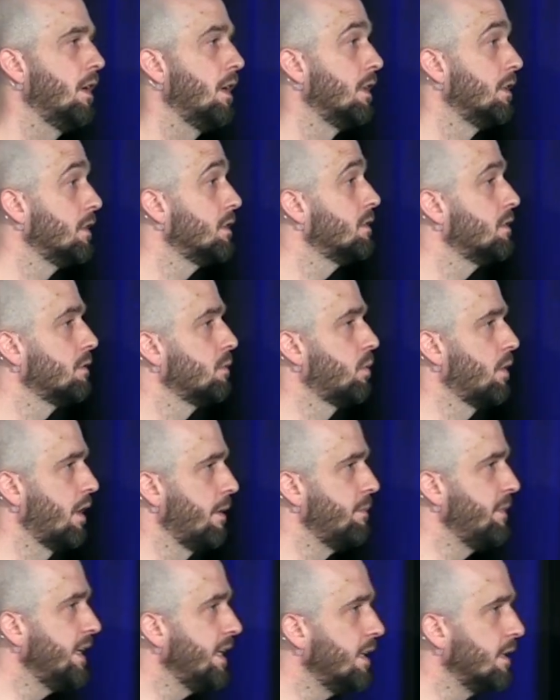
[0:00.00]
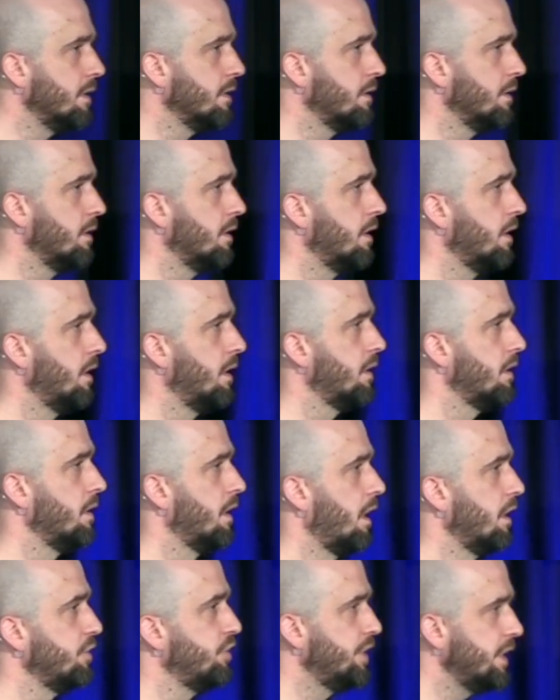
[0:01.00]
And this is what I mean
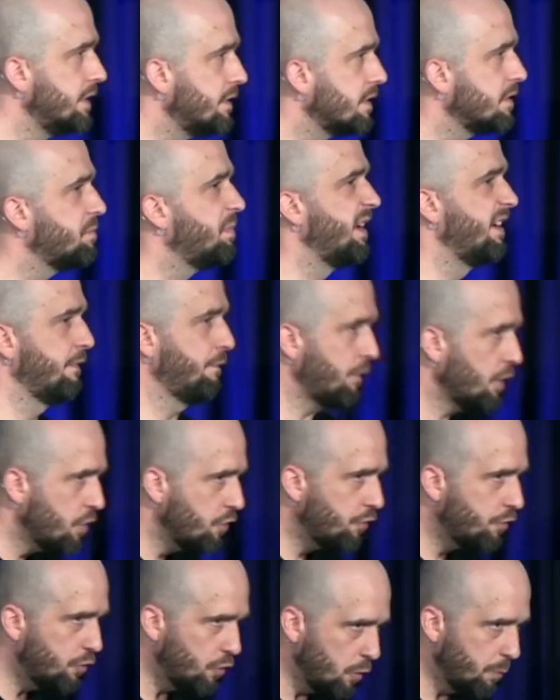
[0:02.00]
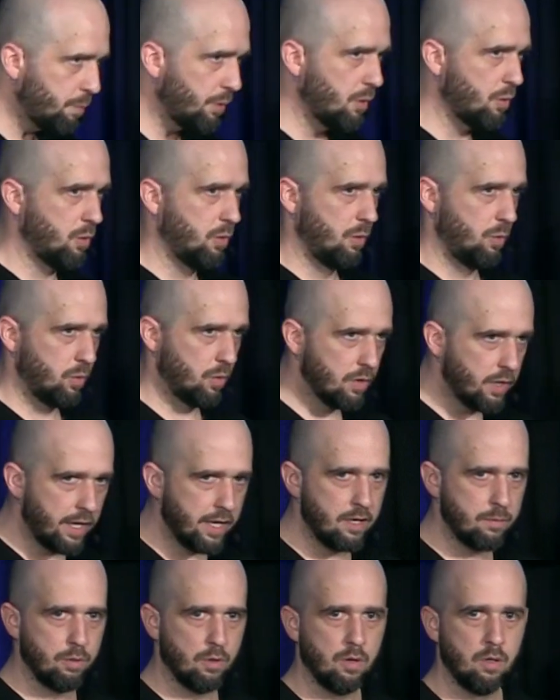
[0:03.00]
on Jesus being super
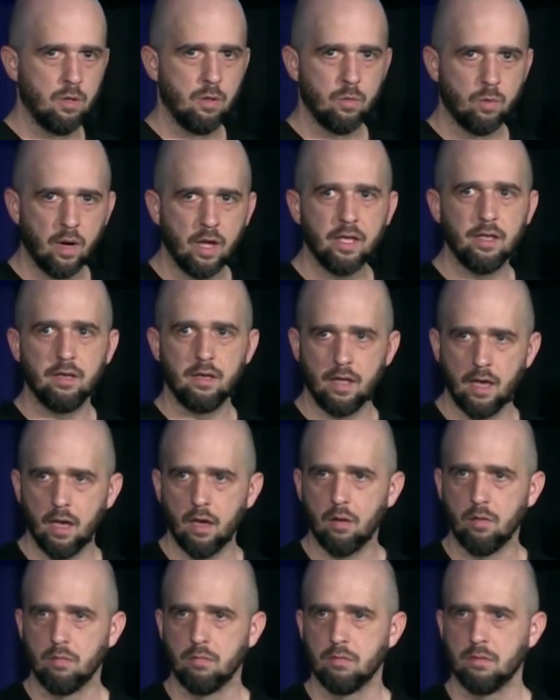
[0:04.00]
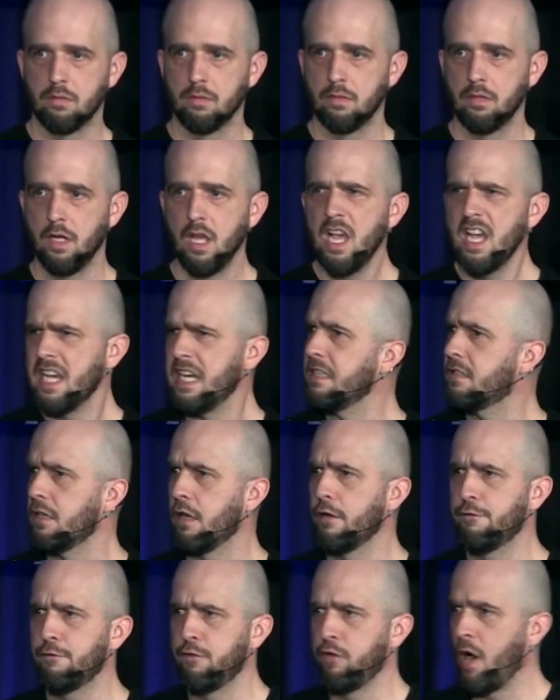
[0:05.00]
relatable right now. It's
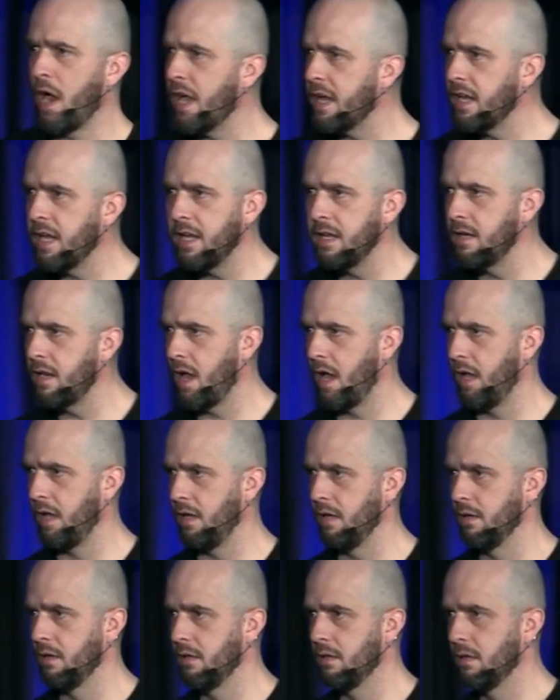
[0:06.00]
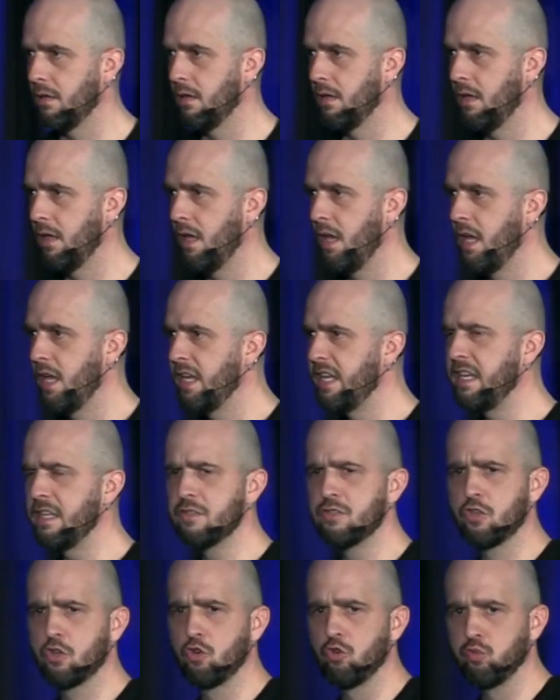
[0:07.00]
a Friday night. He
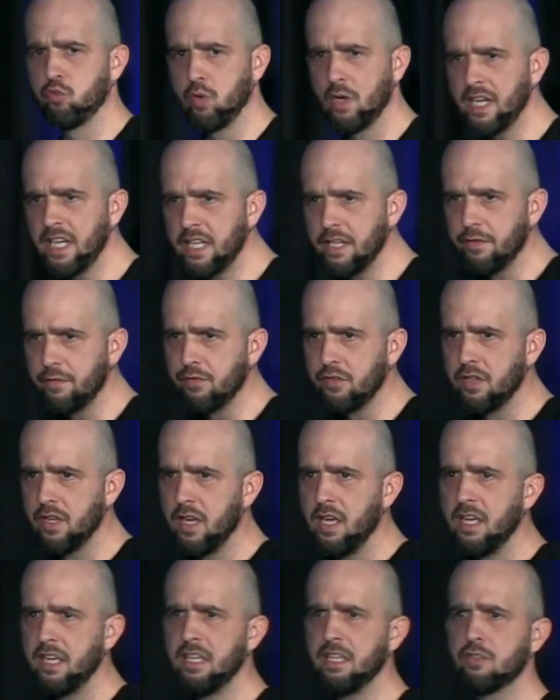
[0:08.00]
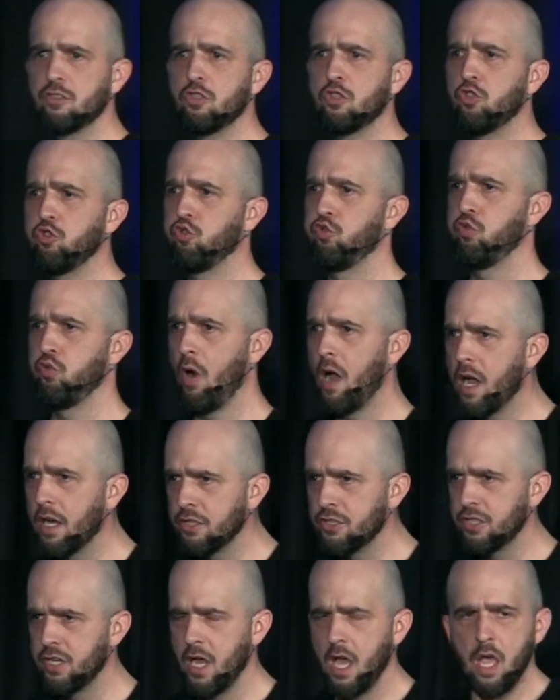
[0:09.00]
is grieved. He is
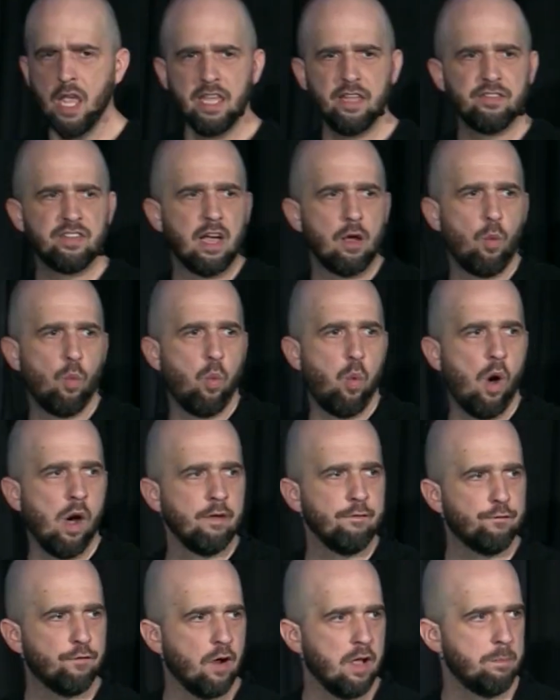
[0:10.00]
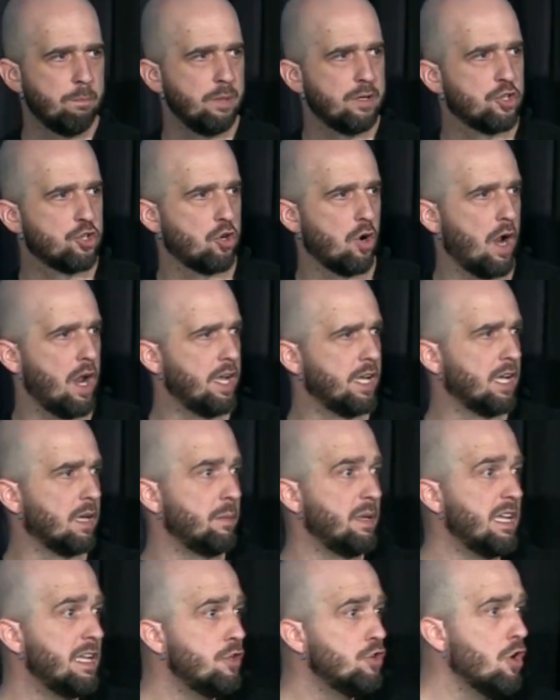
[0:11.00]
crushed. He's got one friend betraying him.
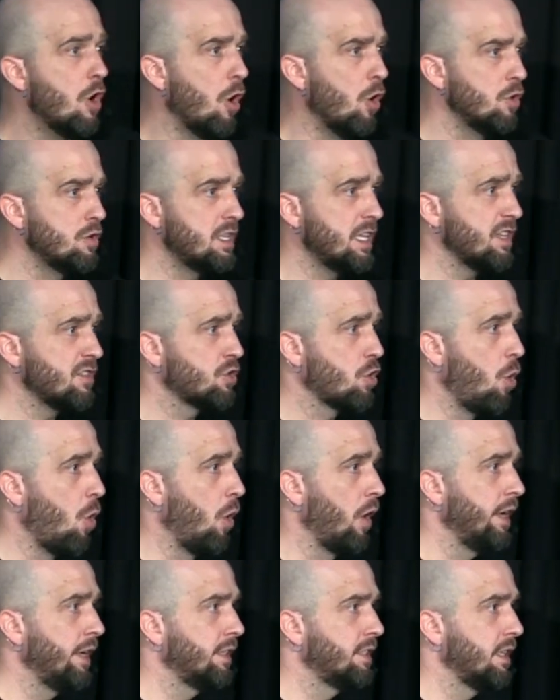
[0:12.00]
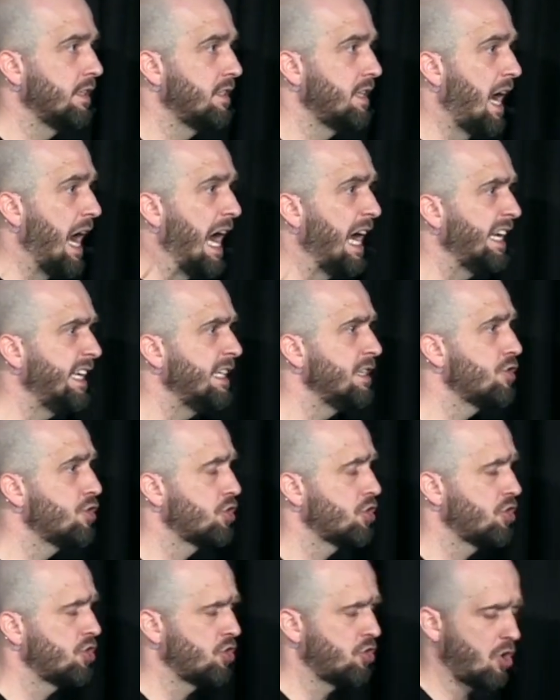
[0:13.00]
He knows he's going to die. He's
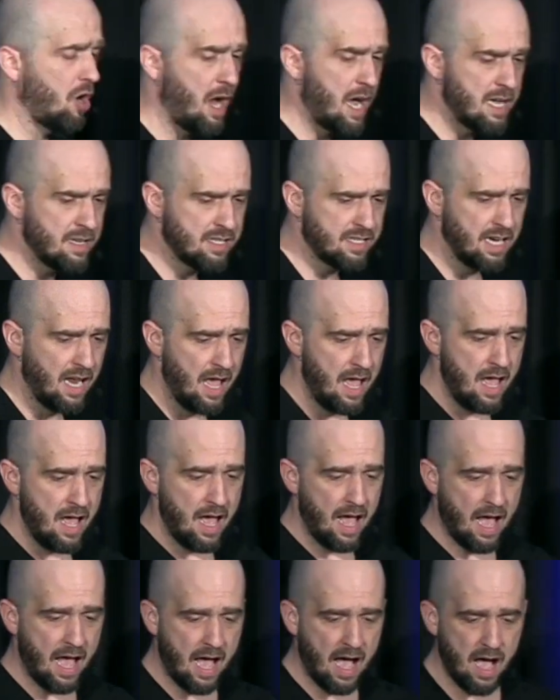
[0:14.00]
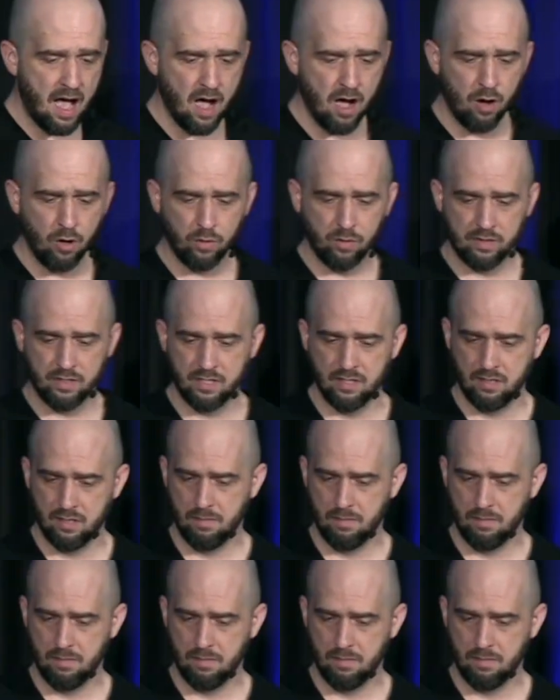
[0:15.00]
stressed out.